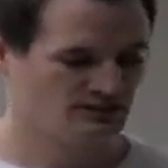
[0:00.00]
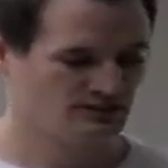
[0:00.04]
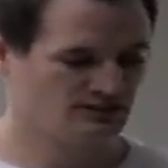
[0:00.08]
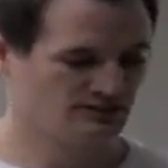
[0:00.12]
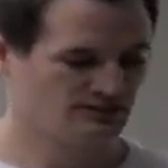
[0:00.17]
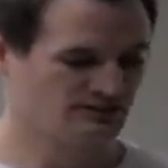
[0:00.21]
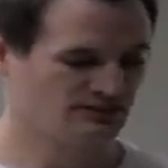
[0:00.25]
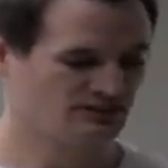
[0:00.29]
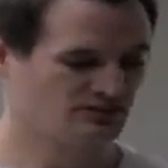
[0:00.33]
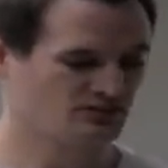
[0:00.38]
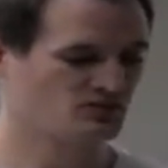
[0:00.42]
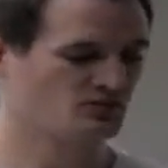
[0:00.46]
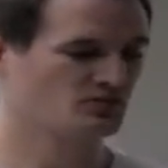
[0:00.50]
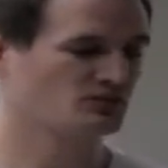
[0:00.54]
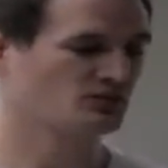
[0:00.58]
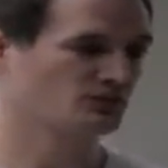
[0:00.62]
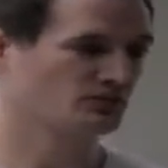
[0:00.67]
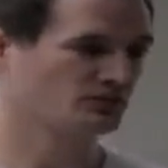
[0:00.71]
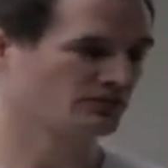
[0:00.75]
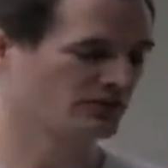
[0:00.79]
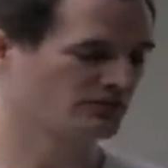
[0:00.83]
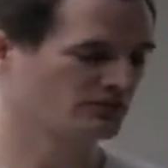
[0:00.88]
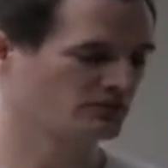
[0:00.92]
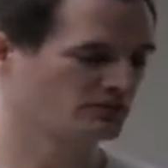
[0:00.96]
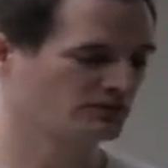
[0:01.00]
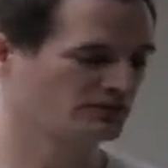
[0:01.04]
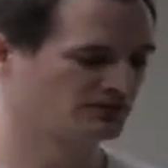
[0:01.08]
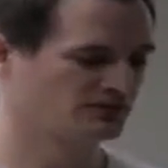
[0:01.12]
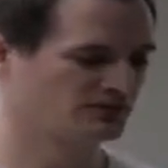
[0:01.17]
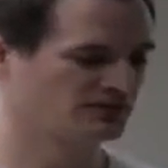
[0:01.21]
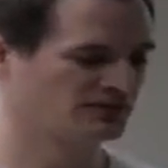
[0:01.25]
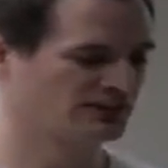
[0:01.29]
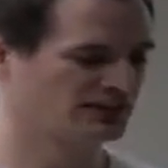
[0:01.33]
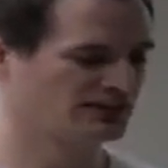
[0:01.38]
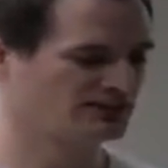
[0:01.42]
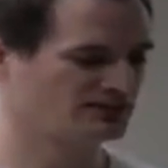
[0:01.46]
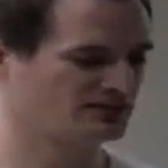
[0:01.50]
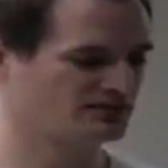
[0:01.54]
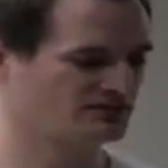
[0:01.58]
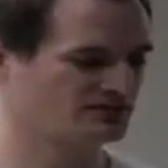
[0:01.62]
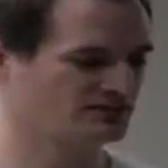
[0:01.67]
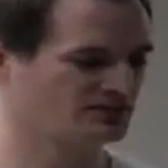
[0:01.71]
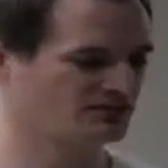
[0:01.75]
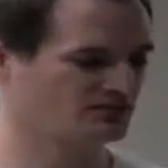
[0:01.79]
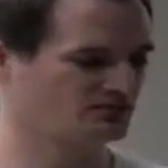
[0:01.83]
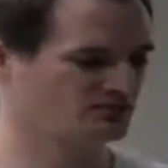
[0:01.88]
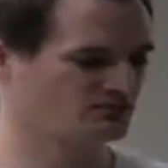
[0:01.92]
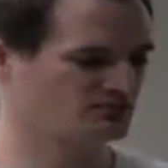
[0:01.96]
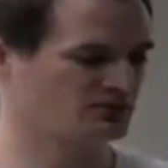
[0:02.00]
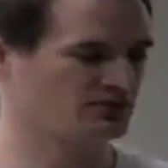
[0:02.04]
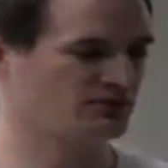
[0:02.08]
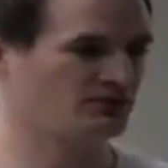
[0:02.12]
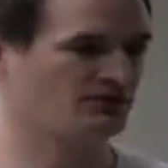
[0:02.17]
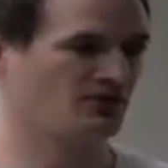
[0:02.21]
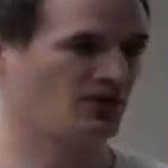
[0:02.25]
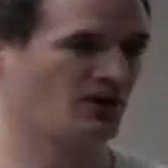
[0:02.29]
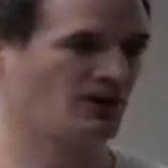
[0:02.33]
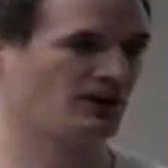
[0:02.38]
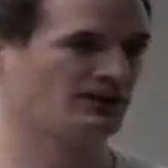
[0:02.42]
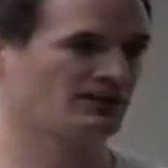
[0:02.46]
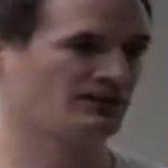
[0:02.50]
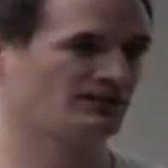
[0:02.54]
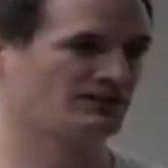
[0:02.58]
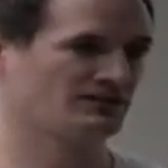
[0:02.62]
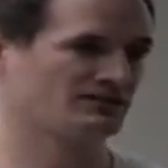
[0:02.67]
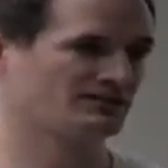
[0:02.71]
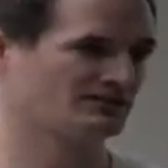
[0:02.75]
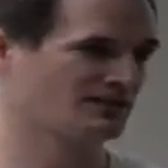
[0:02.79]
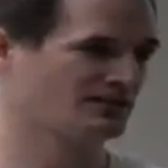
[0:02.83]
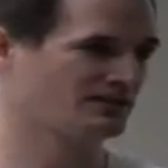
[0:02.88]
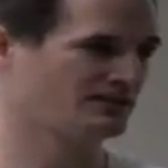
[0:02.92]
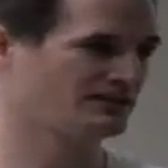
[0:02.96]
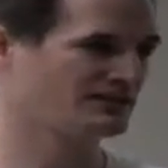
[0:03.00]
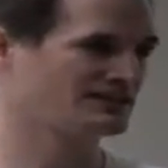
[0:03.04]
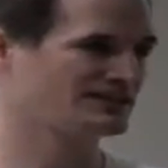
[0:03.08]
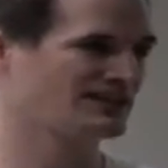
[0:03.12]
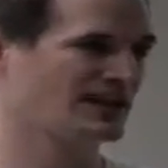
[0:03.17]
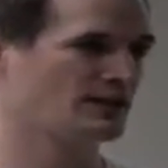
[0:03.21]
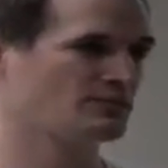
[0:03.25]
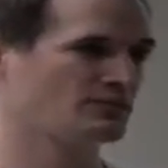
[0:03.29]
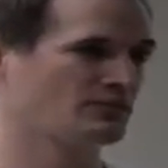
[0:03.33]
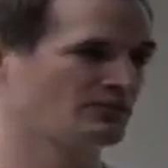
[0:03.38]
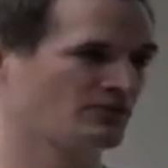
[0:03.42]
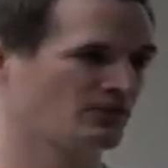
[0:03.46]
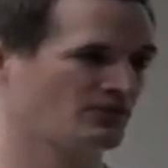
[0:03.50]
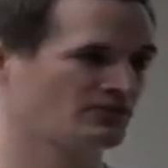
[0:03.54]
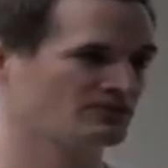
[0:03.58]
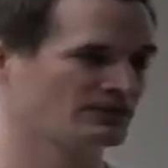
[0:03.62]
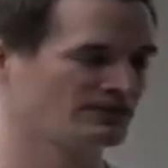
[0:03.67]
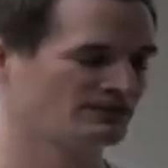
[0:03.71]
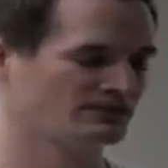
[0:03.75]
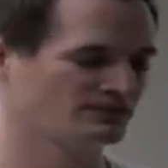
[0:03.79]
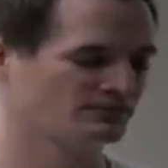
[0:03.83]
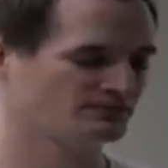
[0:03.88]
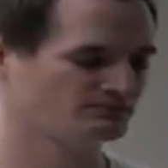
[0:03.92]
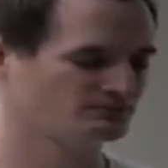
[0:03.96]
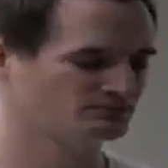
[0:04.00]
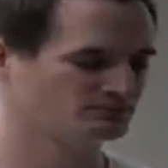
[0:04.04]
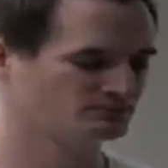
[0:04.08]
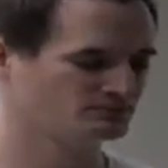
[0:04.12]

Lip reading: is useful for everyone, because you can define a kind of a table of contents,